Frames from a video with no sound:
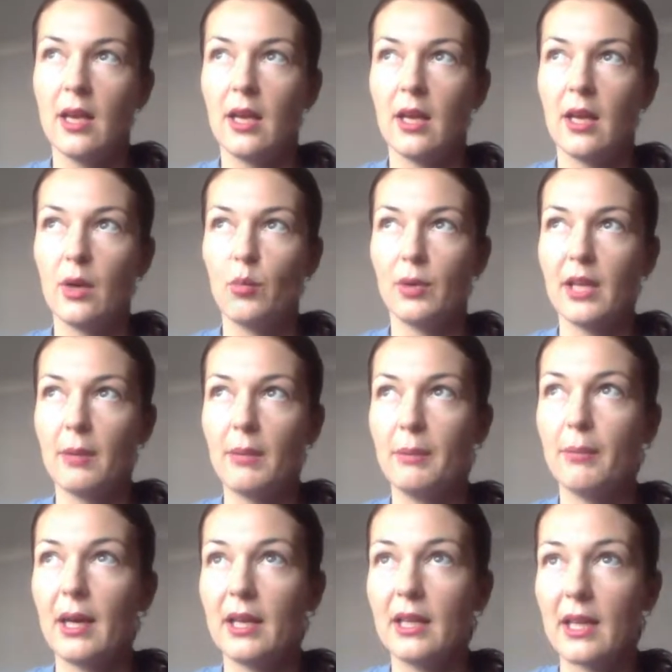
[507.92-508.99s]
uh, what I
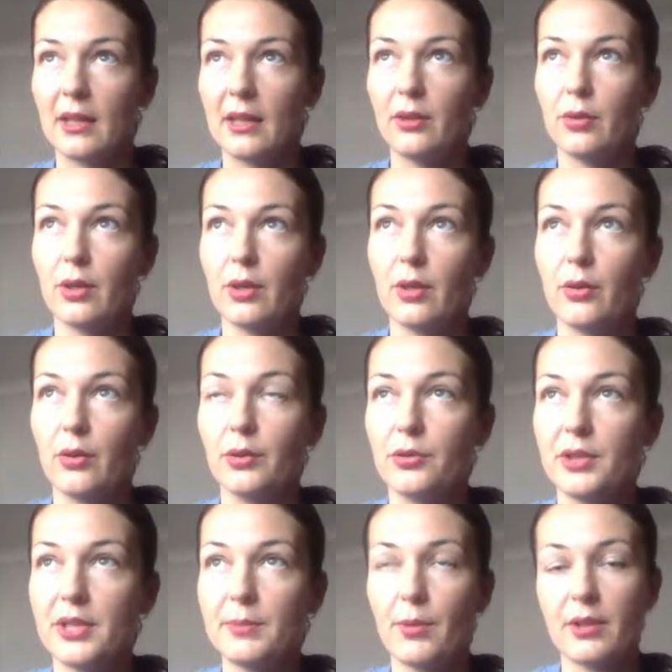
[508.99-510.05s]
mean by that to your
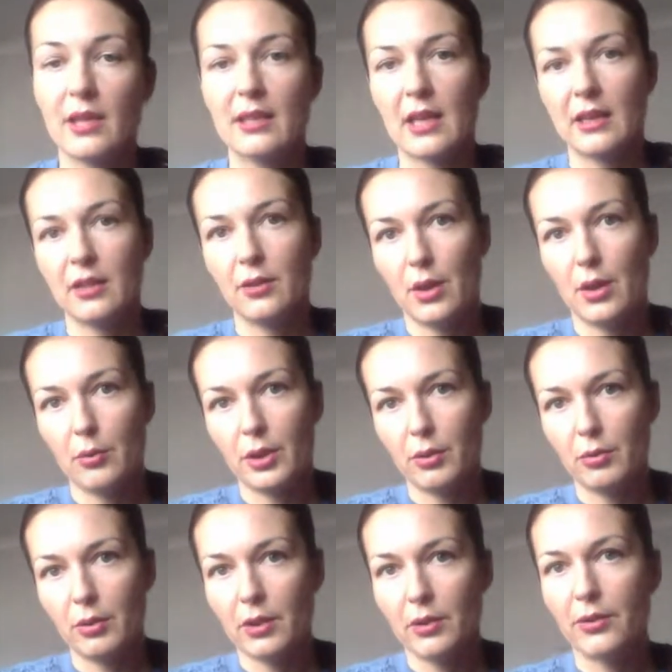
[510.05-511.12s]
autoresponder that you know
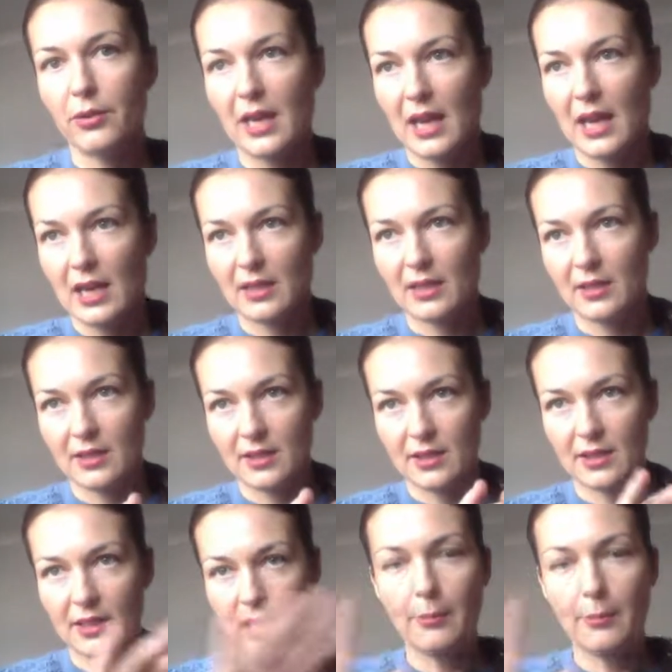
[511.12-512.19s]
you will create
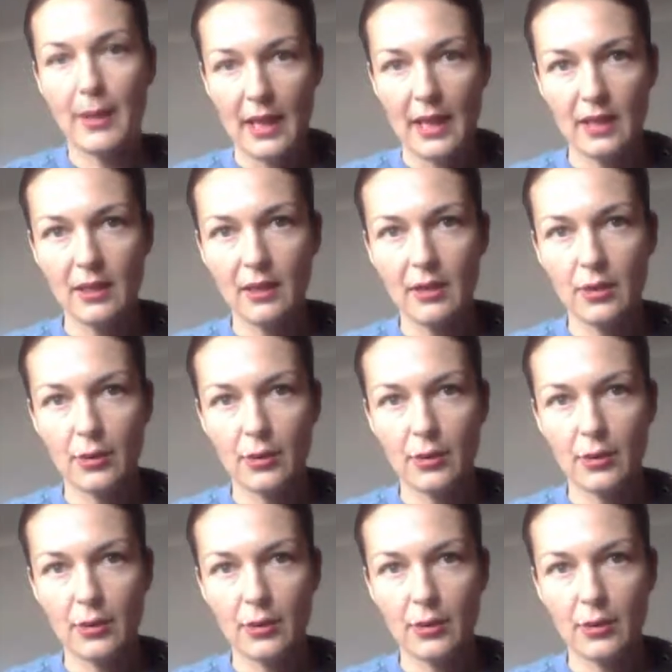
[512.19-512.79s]
this campaign